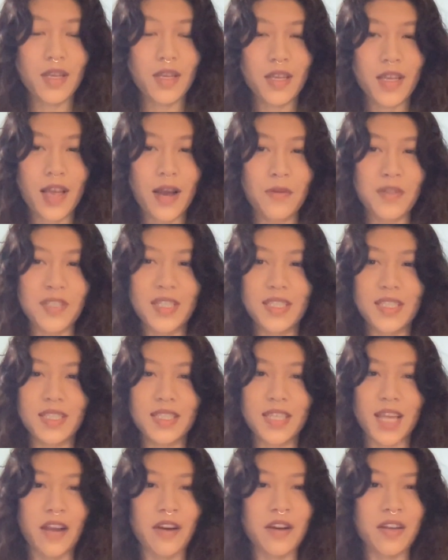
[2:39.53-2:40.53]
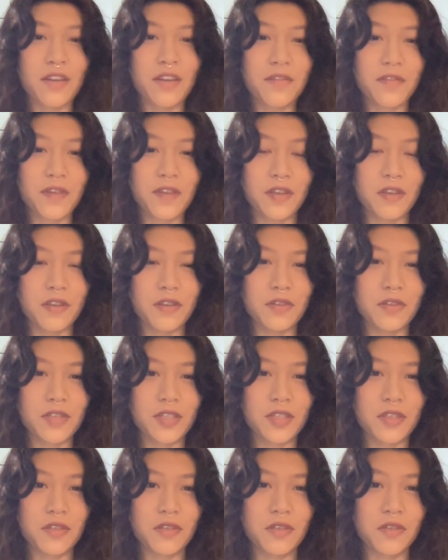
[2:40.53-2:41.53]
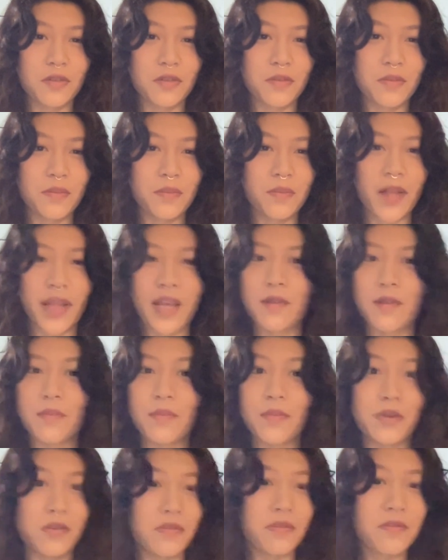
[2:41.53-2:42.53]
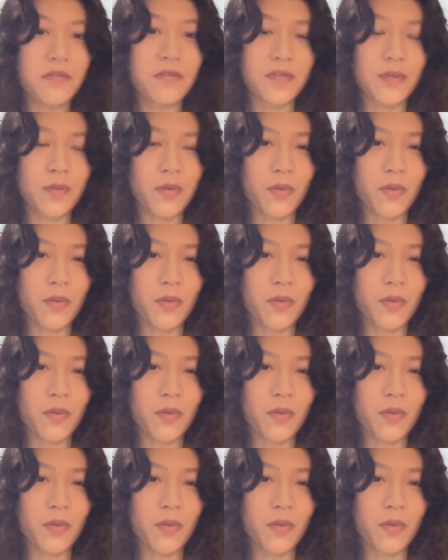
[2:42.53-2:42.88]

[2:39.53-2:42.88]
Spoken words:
Yeah, was it scary for you to move?